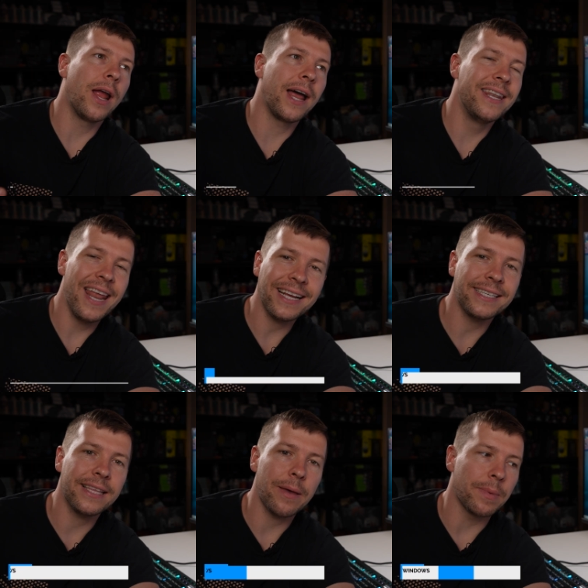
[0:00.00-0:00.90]
Our
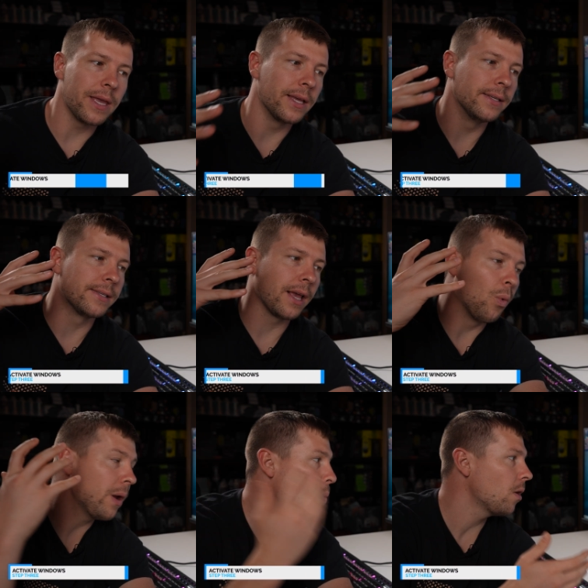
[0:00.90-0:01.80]
next step is
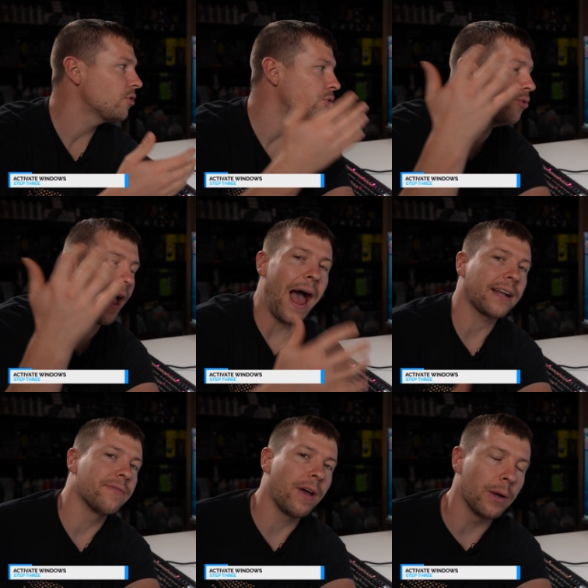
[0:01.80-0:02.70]
we want to
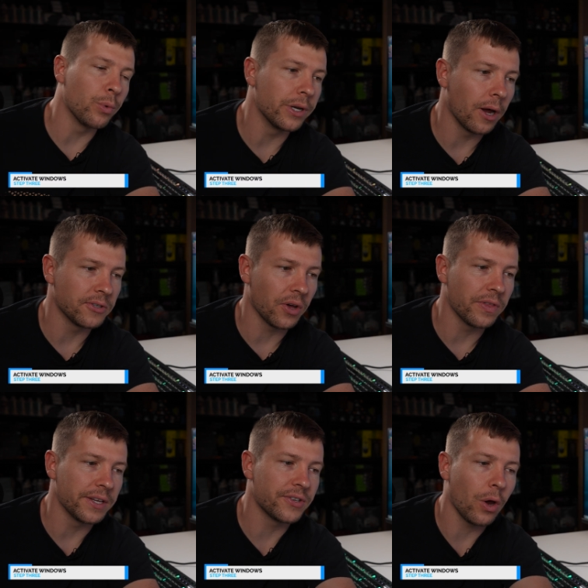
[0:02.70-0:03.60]
activate Windows on
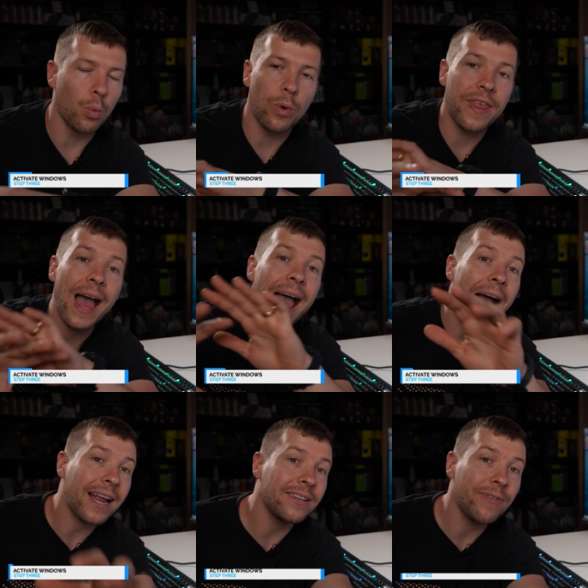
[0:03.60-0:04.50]
this. So without
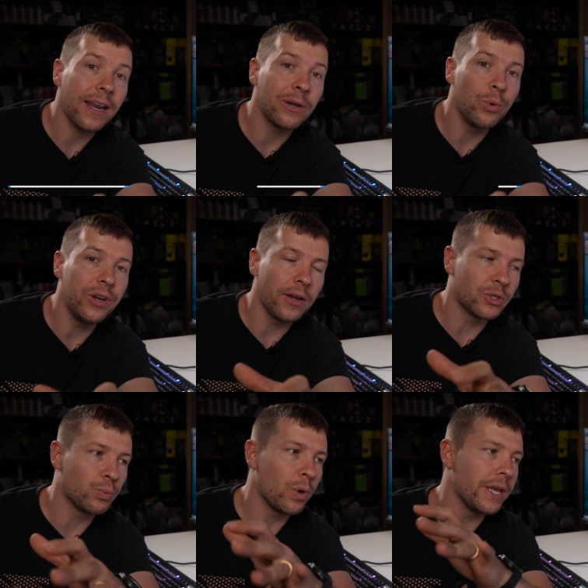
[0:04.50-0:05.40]
activating
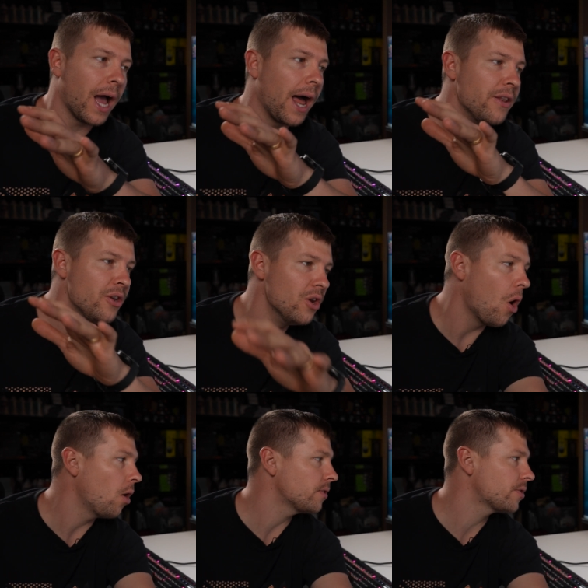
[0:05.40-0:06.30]
Windows, we are
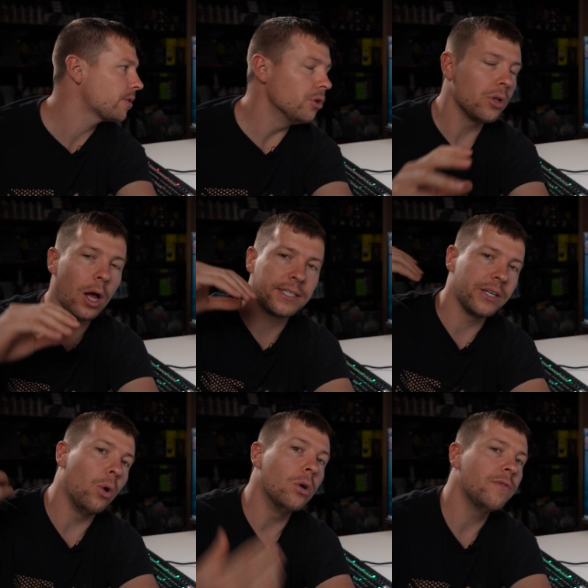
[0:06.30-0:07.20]
not utilizing
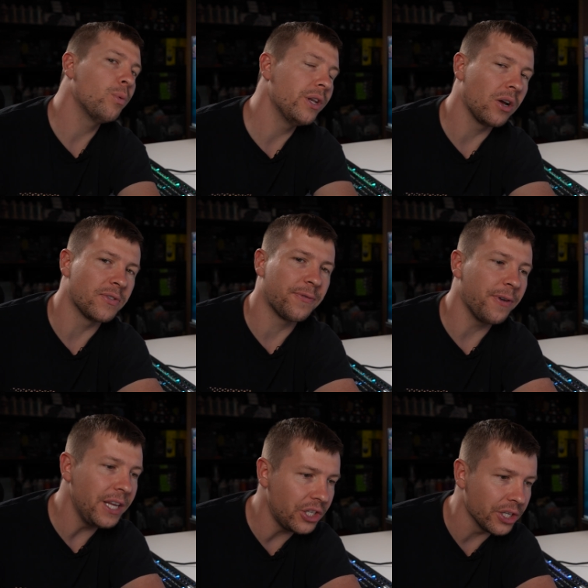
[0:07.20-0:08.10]
all of Windows
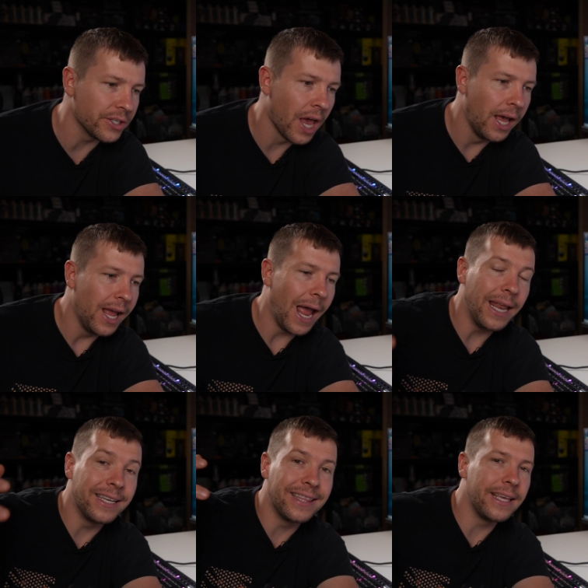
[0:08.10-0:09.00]
features.
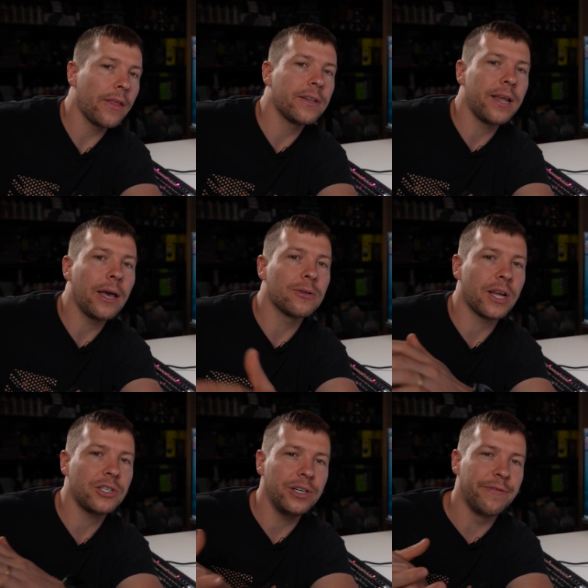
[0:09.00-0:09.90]
And the other day I was
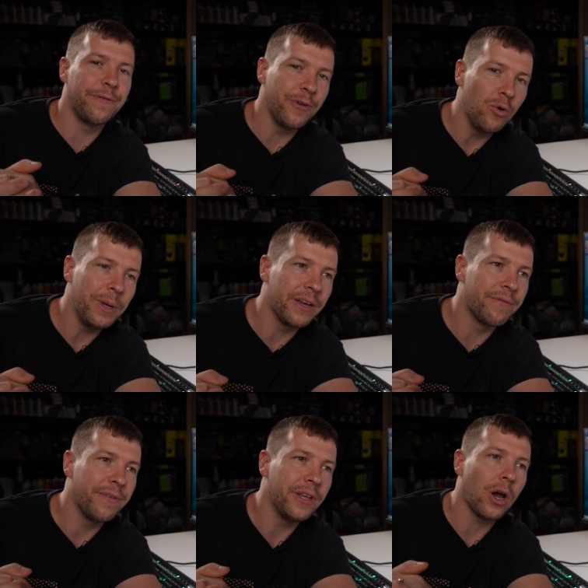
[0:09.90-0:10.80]
actually filming a
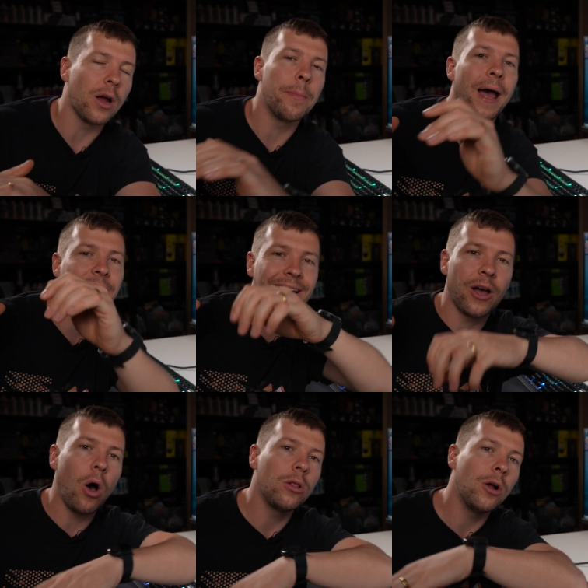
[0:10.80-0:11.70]
video about the
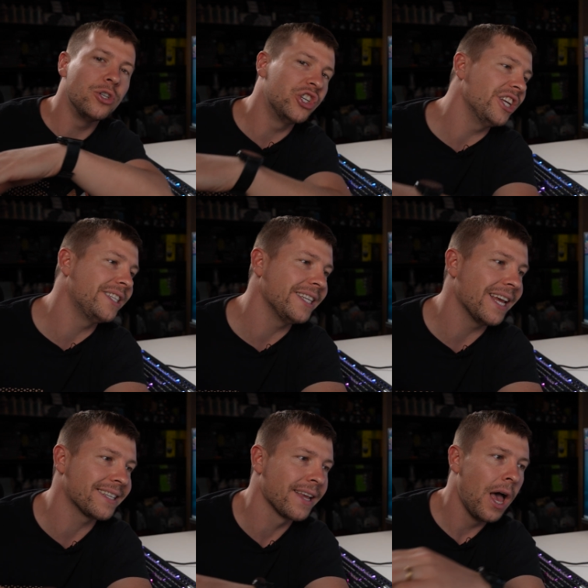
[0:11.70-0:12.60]
Colo G C
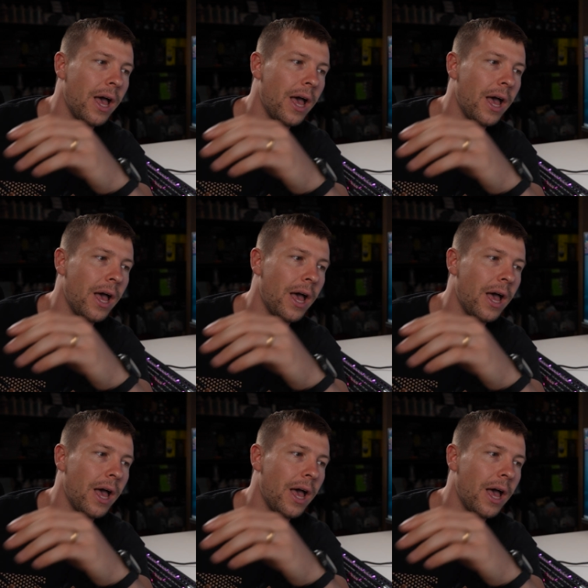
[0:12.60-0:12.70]
S